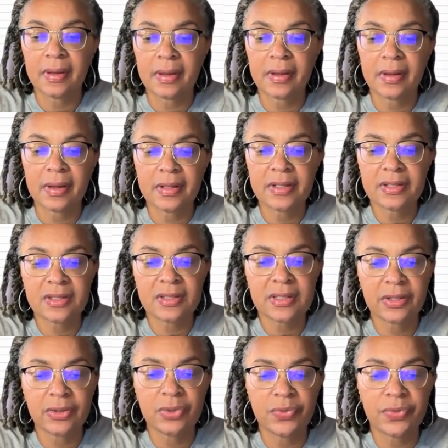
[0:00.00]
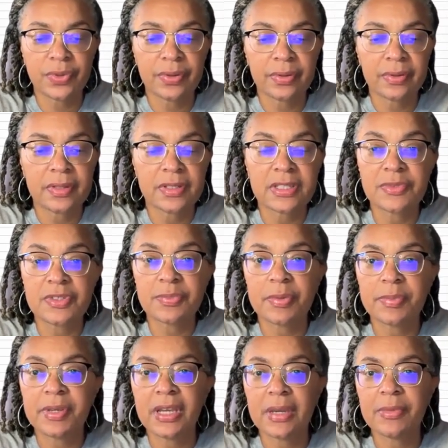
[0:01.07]
Let's just say Hoover, because it was
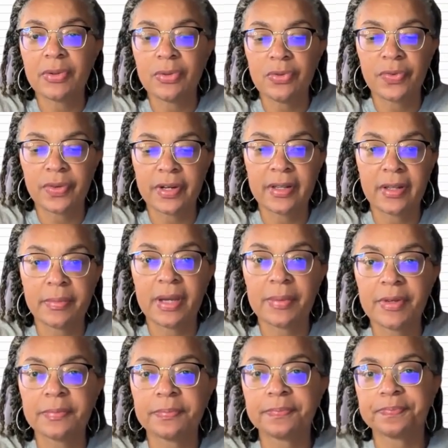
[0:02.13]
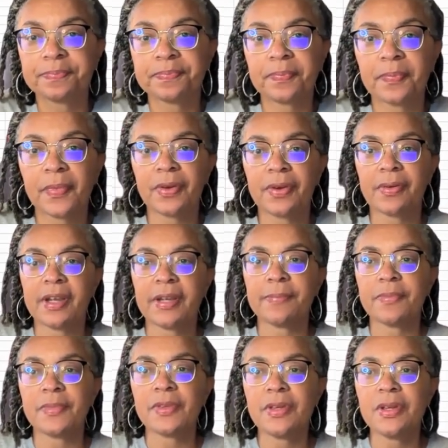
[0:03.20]
Birmingham and Hoover, Alabama. All right.
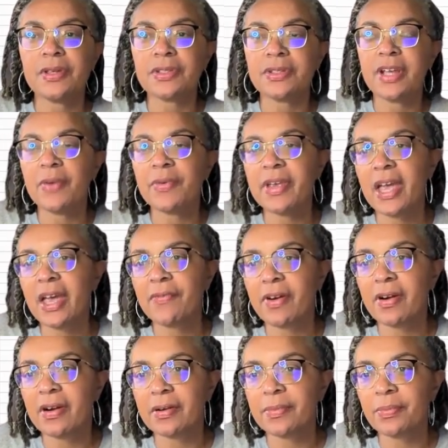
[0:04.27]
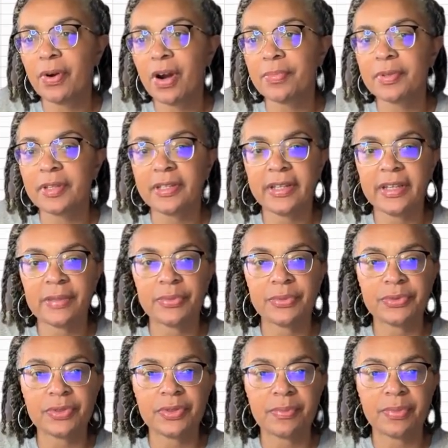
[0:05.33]
So now we have our properly
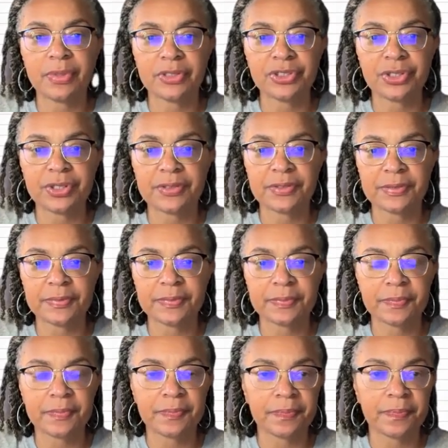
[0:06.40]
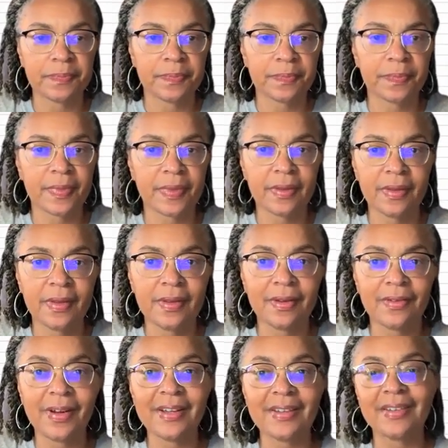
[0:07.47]
labeled bar chart.
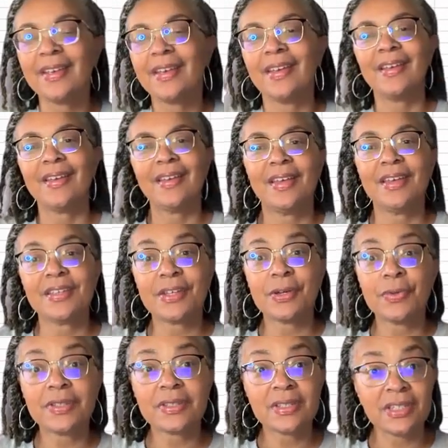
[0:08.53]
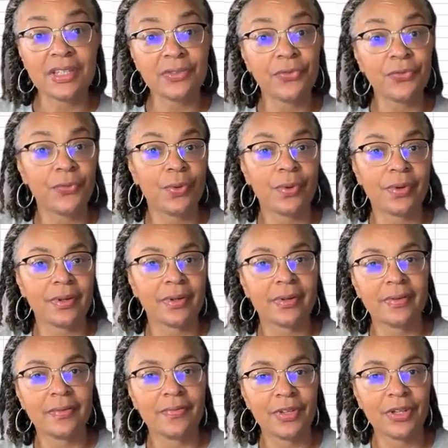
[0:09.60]
All right. So this is it
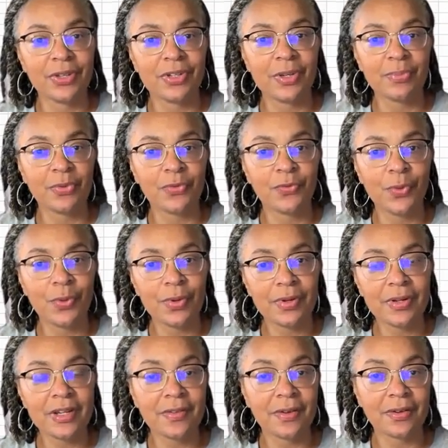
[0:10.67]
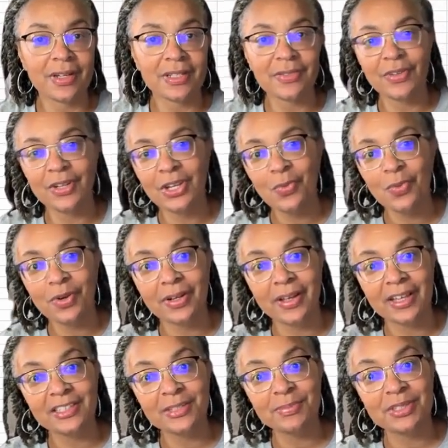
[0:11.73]
for video number 4. In our next video, we're going to
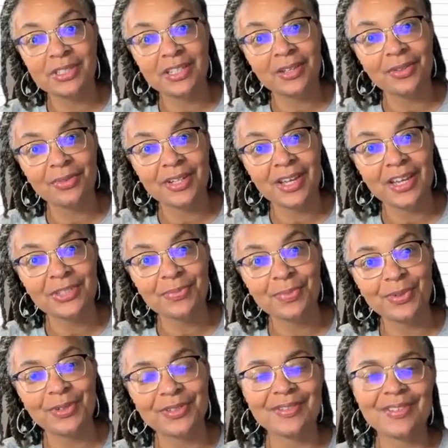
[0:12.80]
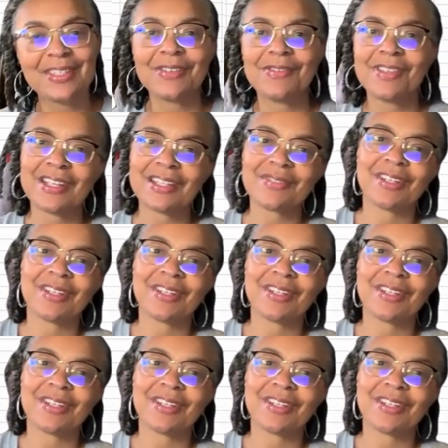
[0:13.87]
actually put together a dashboard. See you in the next